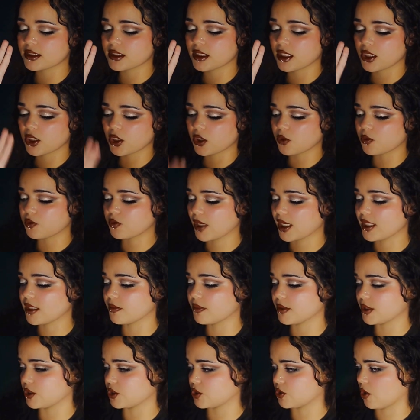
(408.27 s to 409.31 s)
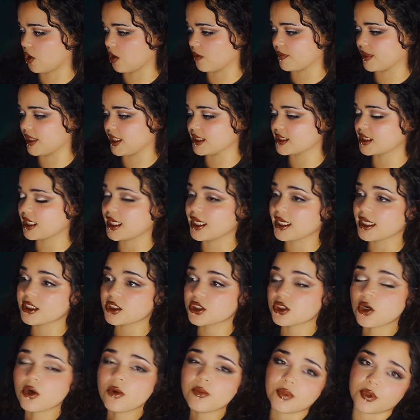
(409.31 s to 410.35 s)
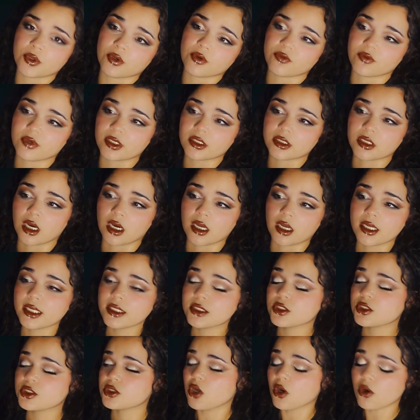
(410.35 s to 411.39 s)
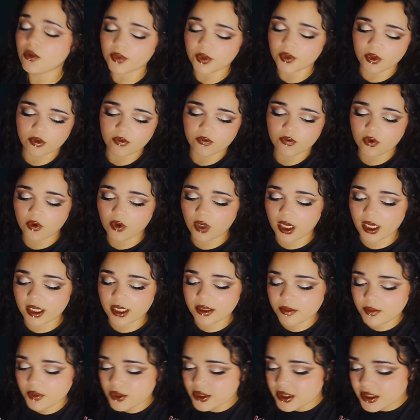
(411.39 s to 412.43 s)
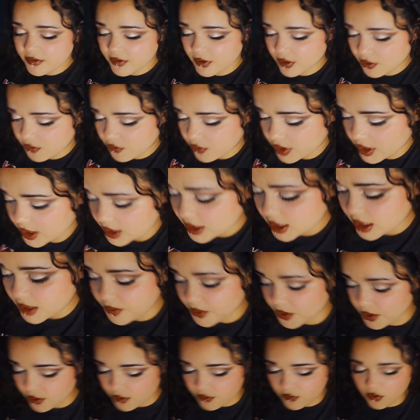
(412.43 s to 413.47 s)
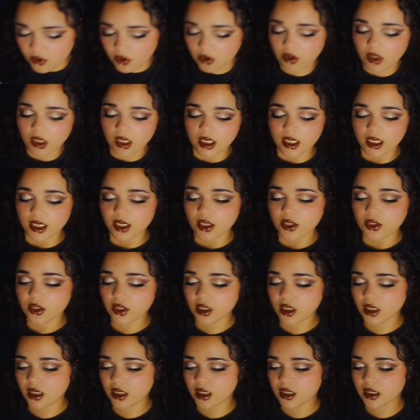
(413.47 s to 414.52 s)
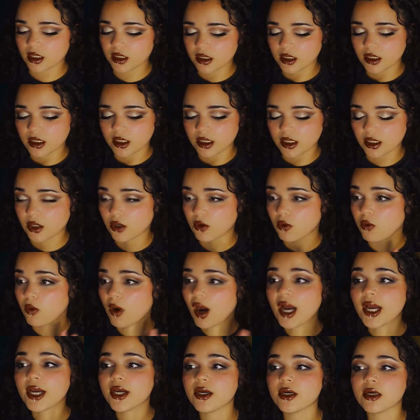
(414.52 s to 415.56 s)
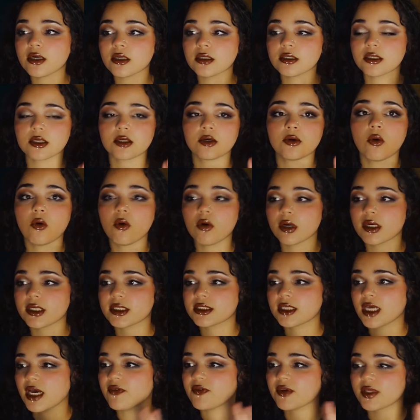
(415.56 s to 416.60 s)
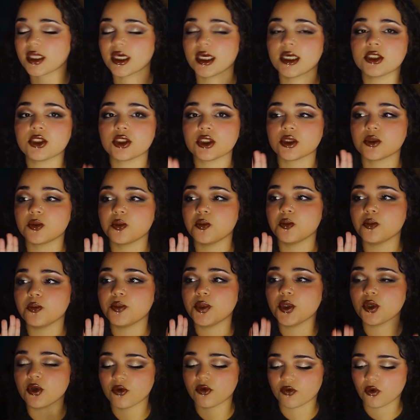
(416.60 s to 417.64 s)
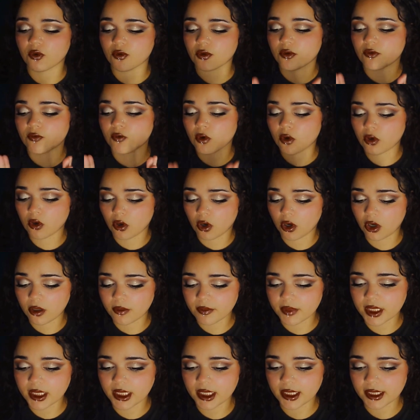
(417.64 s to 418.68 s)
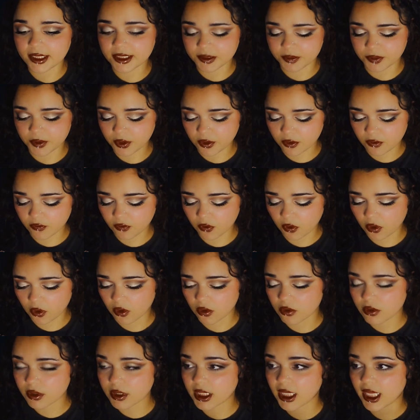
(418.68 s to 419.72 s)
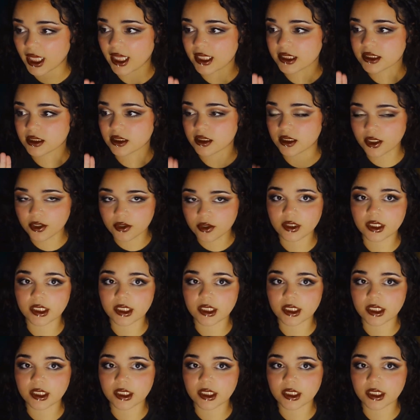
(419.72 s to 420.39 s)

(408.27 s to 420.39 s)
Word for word: is an incredibly strong piece and it's so beautifully done it's so beautiful and the music video for this is beautiful the the choir the chorus everything is just beautiful the vocal harmony is beautiful it's